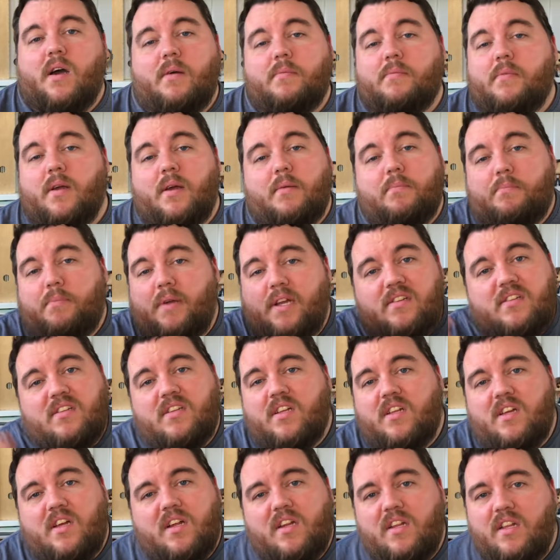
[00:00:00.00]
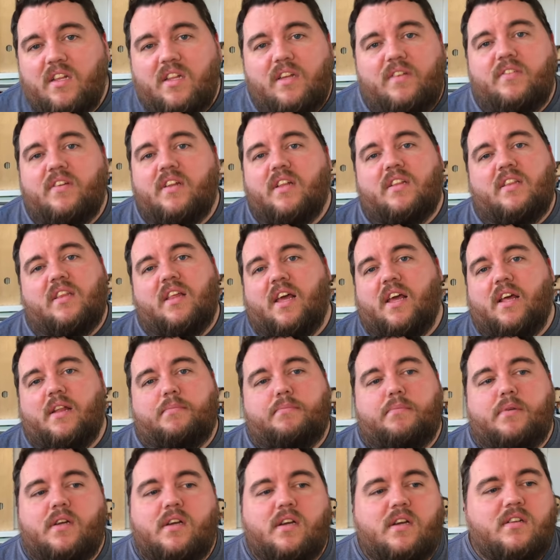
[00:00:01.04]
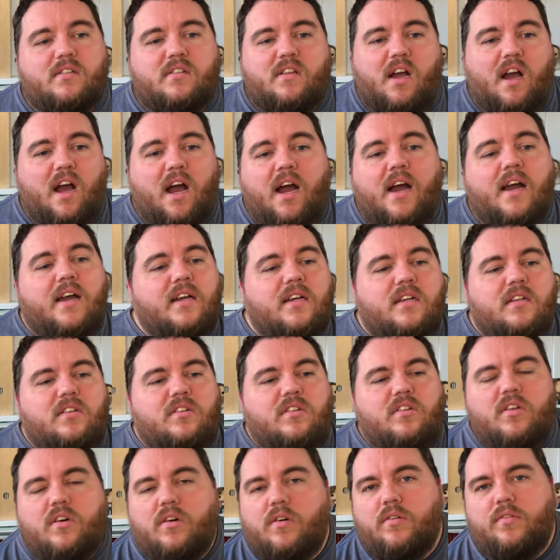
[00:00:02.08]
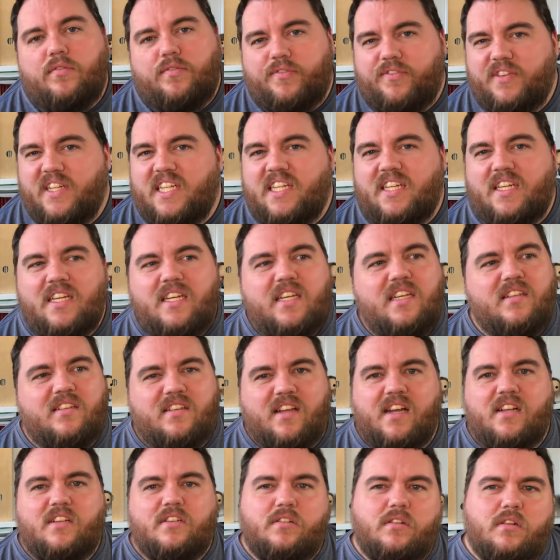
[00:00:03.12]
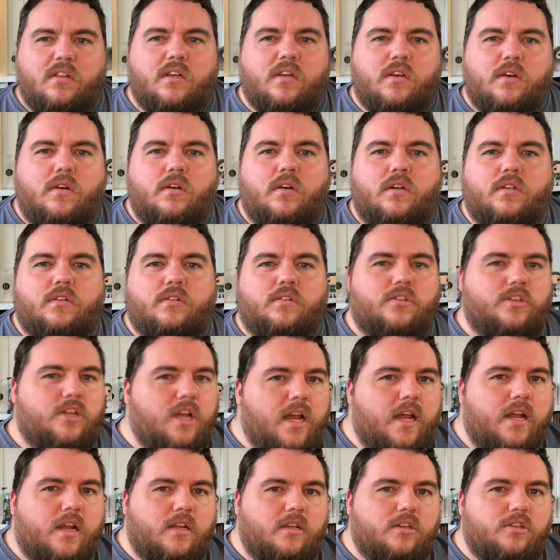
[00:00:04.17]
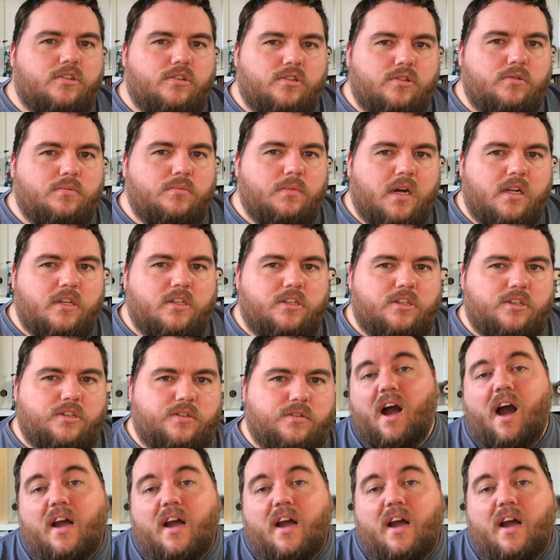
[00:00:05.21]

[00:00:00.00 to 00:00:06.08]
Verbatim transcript: I'm, I'm basically gonna leave it at that because I don't think he's actually going to change too much.